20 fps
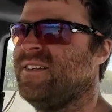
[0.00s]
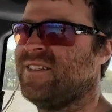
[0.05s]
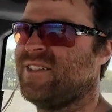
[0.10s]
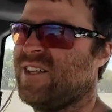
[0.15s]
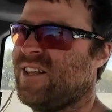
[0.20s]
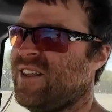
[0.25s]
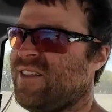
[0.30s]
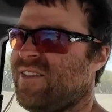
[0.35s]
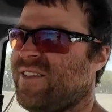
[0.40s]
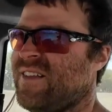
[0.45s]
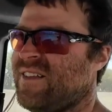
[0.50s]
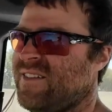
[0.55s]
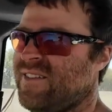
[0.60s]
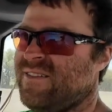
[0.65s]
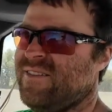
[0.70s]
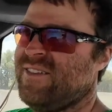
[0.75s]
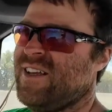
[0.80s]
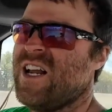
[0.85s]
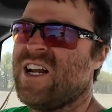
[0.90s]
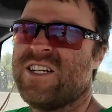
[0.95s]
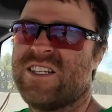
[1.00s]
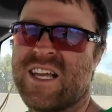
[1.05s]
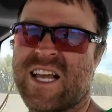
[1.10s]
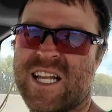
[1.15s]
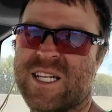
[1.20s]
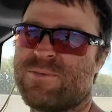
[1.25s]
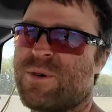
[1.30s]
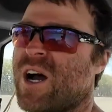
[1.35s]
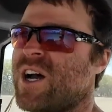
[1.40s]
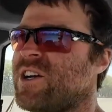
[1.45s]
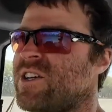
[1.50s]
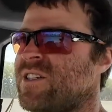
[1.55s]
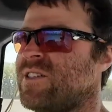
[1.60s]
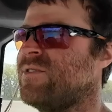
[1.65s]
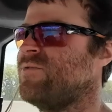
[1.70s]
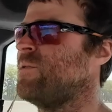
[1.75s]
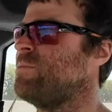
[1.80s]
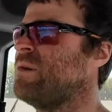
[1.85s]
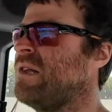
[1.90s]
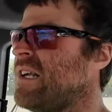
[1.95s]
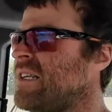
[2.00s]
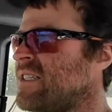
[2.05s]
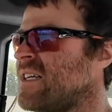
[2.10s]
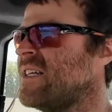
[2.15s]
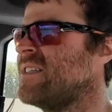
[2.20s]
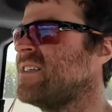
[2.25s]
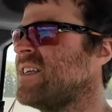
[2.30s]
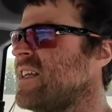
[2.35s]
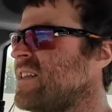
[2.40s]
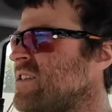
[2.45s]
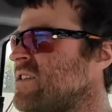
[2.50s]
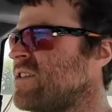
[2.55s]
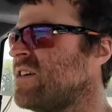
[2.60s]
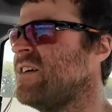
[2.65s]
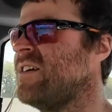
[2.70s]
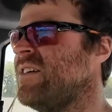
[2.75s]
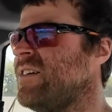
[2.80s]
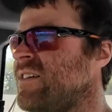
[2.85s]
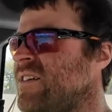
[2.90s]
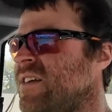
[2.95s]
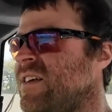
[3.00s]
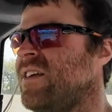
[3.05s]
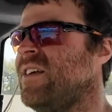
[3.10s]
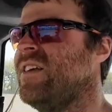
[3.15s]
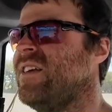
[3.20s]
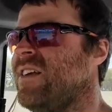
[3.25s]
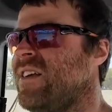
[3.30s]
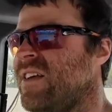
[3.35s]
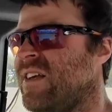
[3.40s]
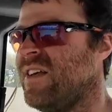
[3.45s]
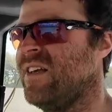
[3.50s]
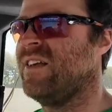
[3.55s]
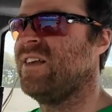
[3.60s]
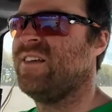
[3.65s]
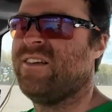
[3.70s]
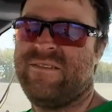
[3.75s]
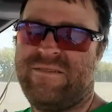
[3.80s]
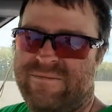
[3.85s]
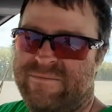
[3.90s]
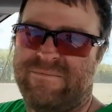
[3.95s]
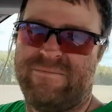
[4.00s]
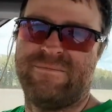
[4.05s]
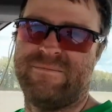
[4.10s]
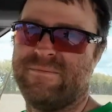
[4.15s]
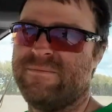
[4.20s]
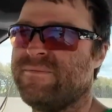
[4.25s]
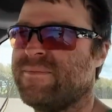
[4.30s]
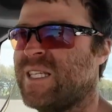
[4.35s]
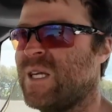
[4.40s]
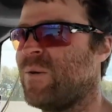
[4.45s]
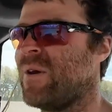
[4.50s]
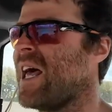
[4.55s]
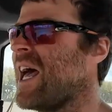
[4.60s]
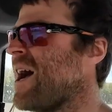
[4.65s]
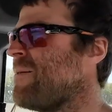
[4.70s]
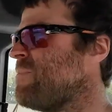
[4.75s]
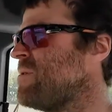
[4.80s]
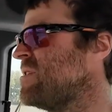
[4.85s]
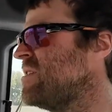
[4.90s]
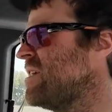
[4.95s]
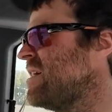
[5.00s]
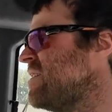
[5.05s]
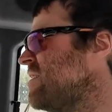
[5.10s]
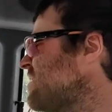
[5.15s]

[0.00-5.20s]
so they just think it's probably just replace that sensor and see what happens then.